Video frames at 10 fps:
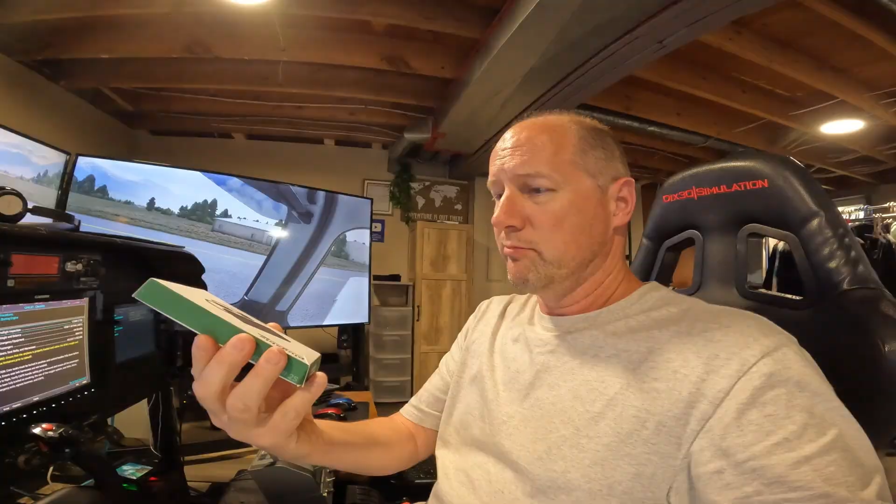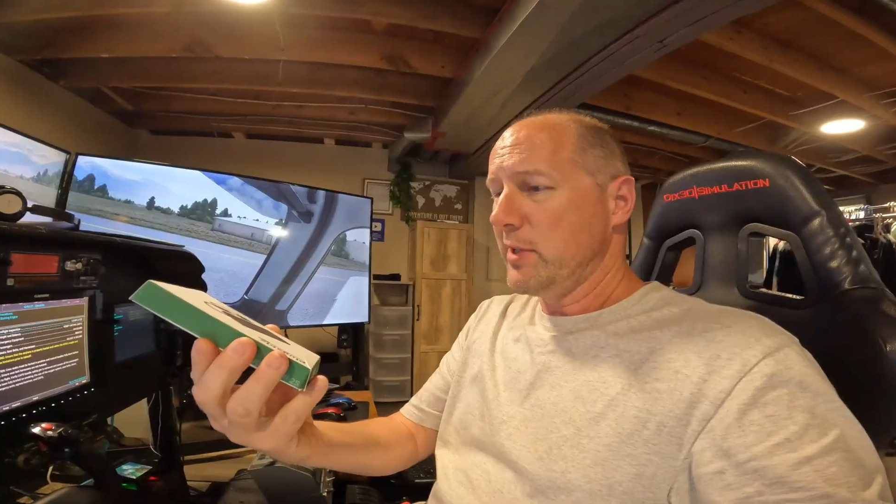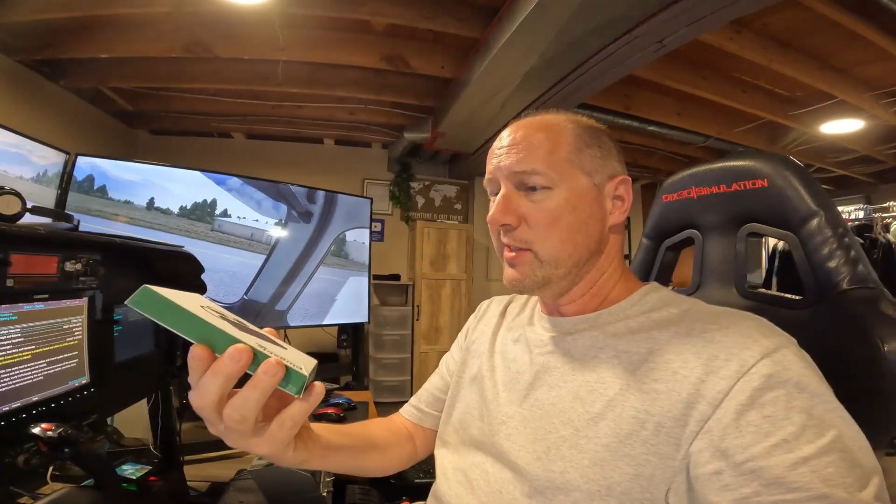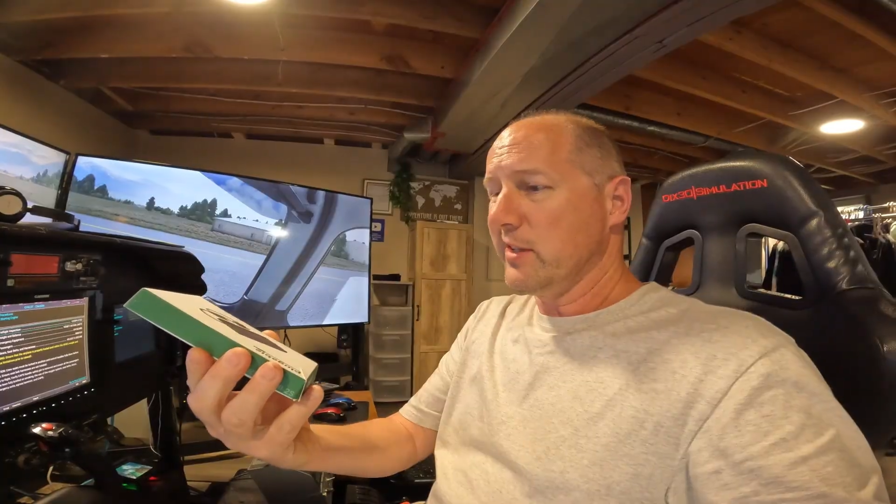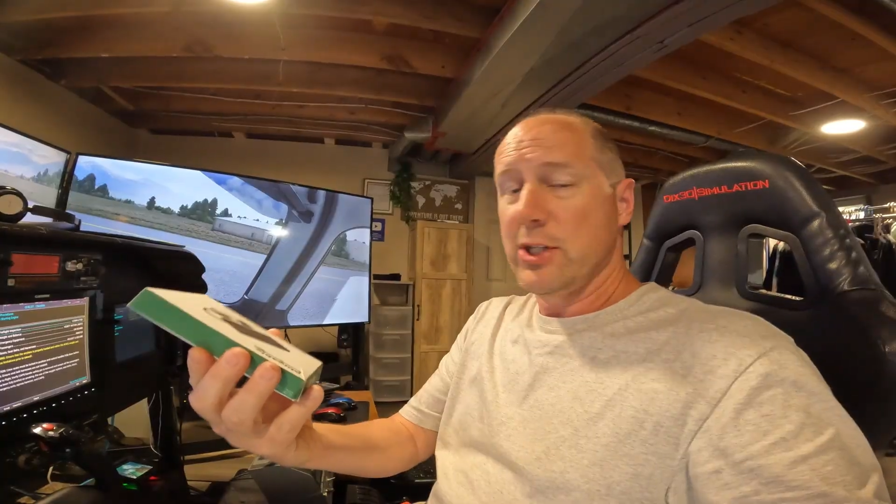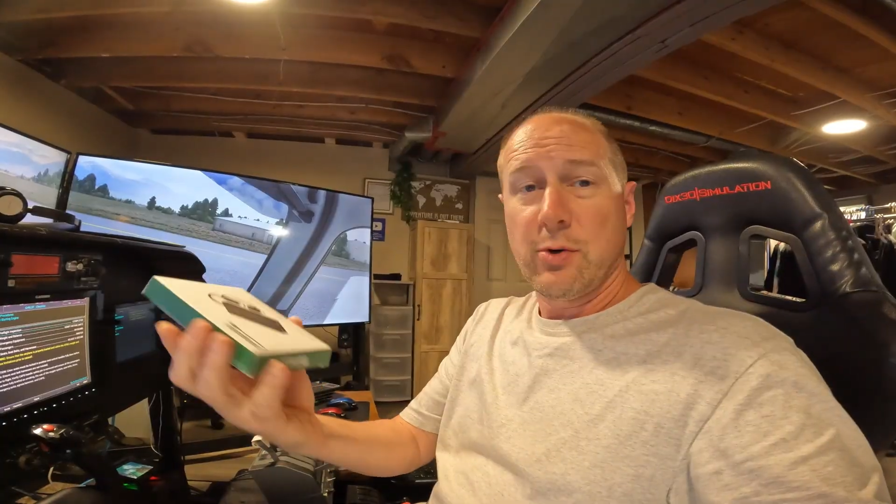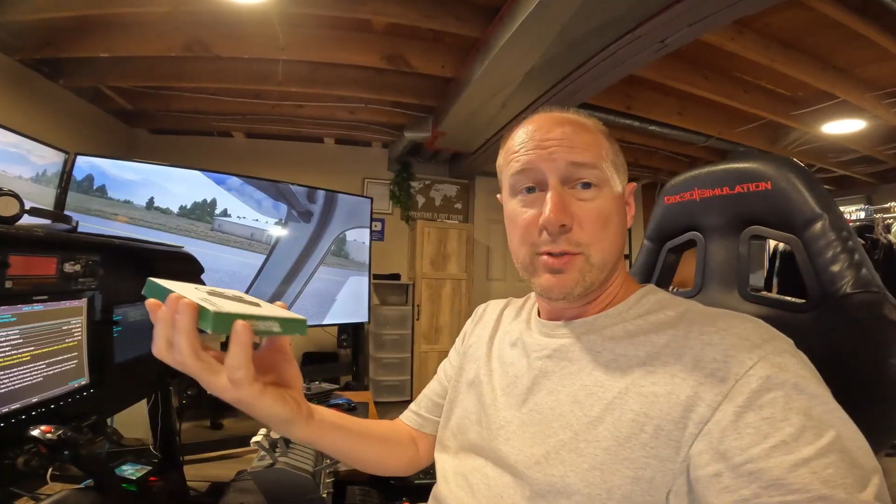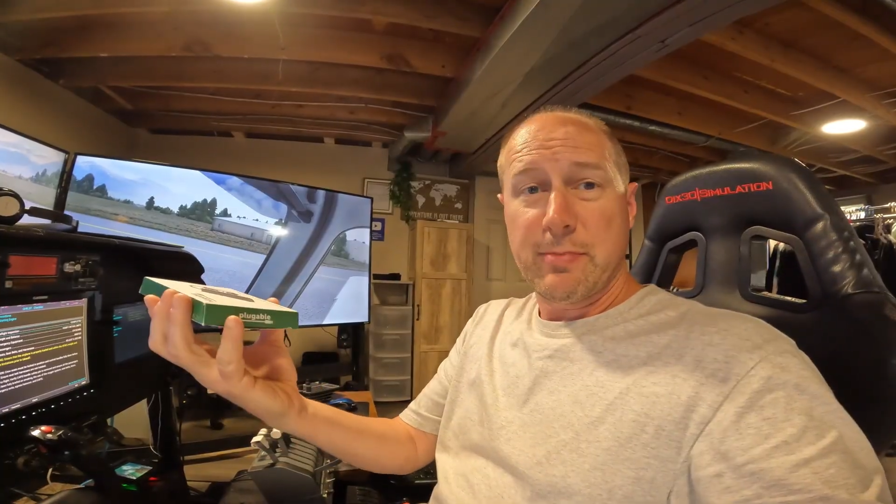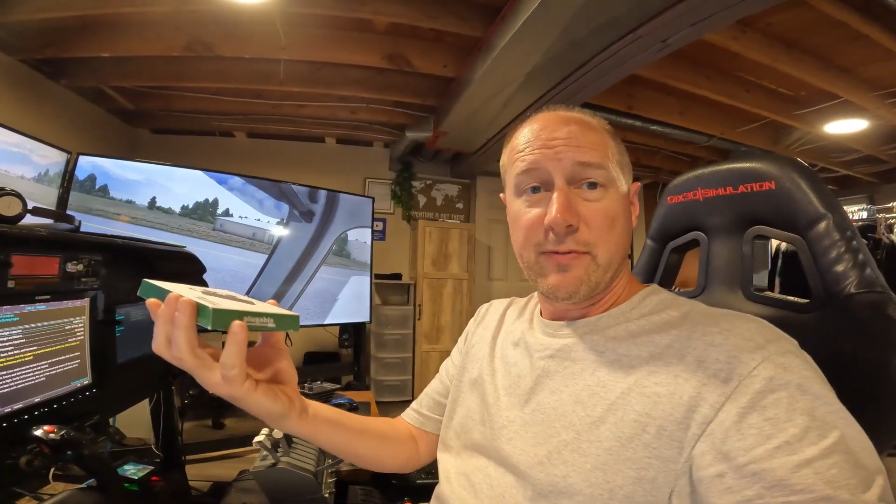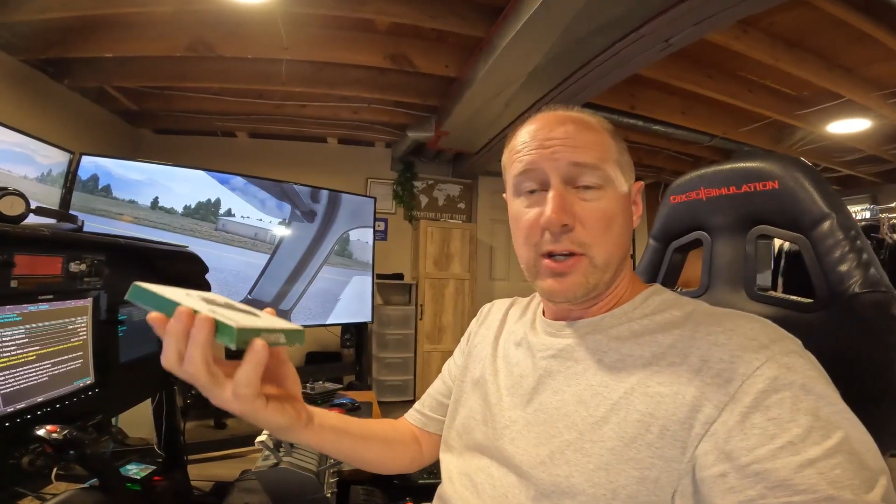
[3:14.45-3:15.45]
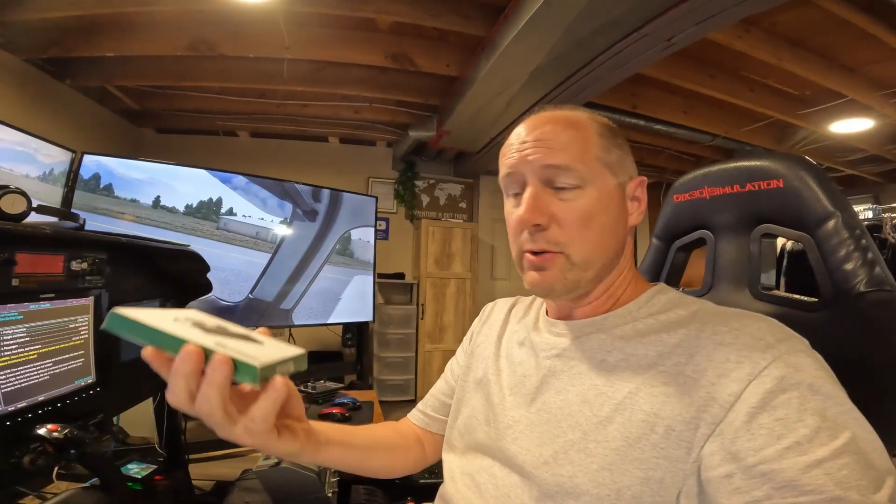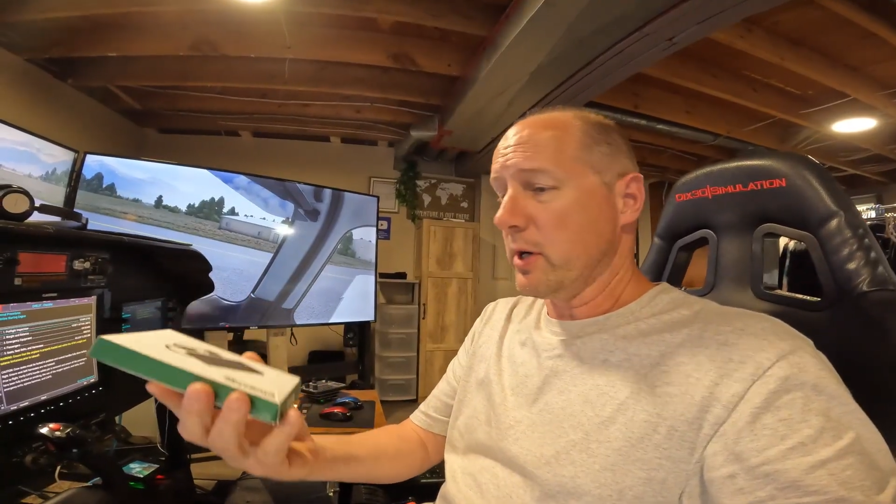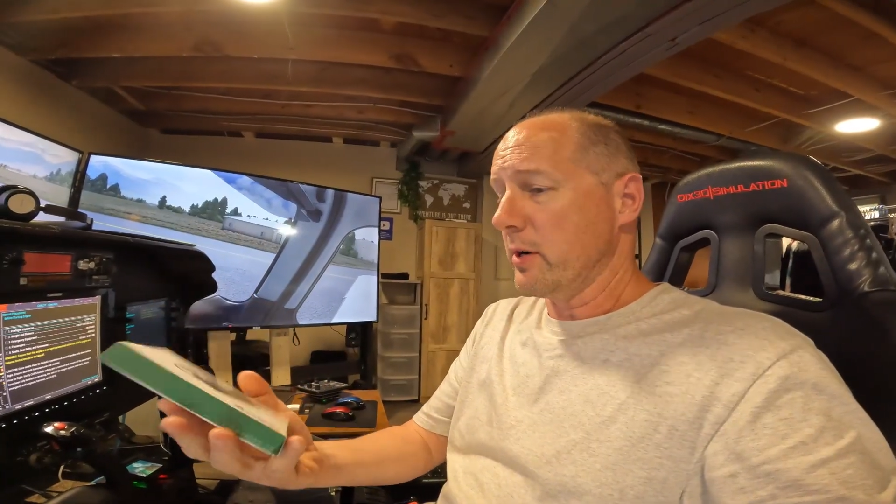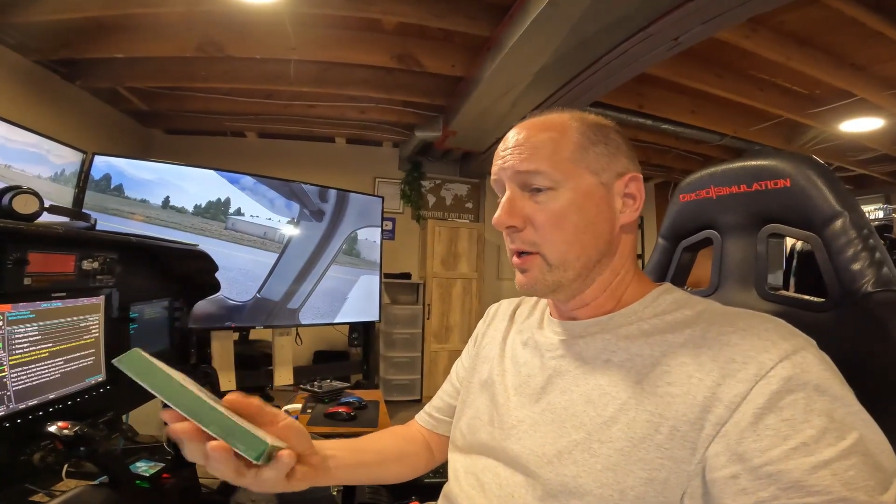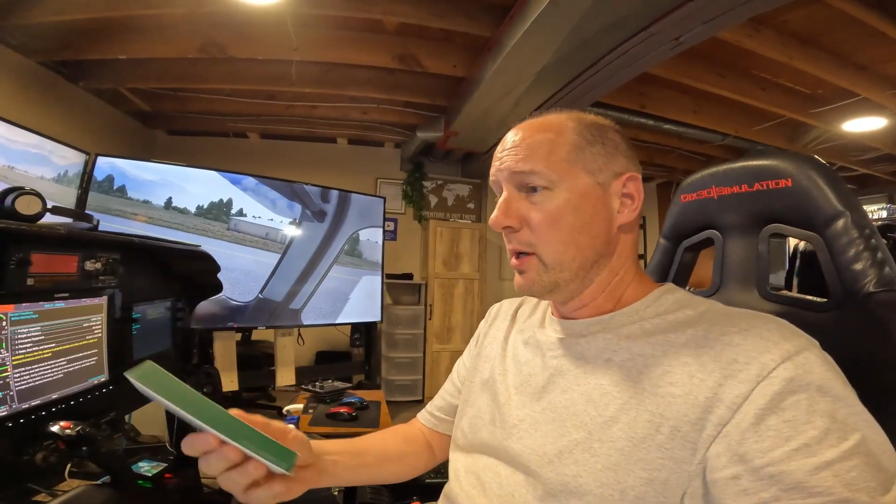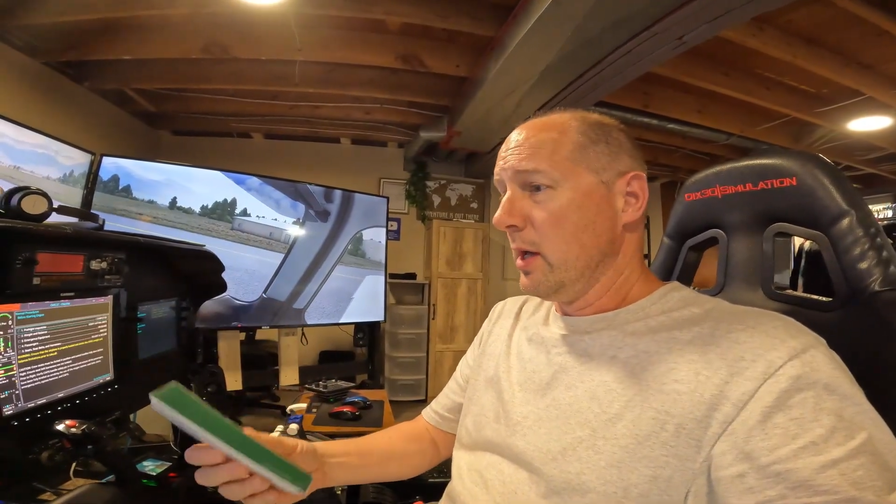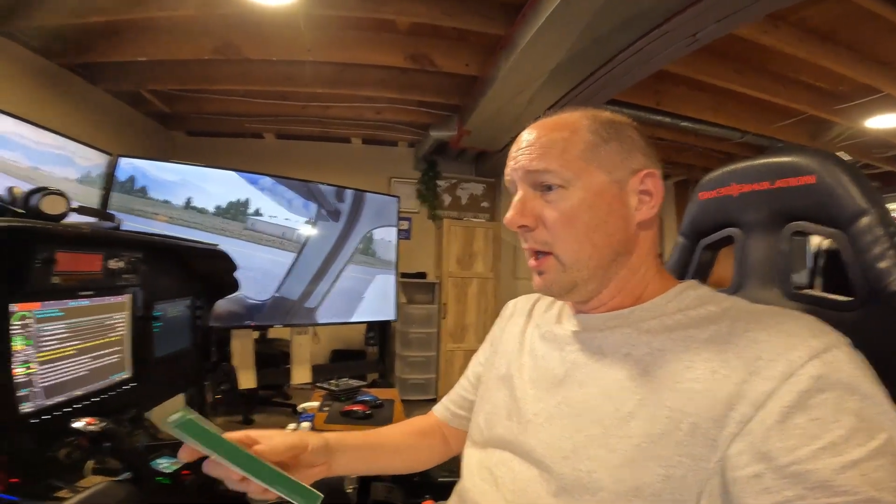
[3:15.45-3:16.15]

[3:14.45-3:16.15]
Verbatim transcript: basically USB video card.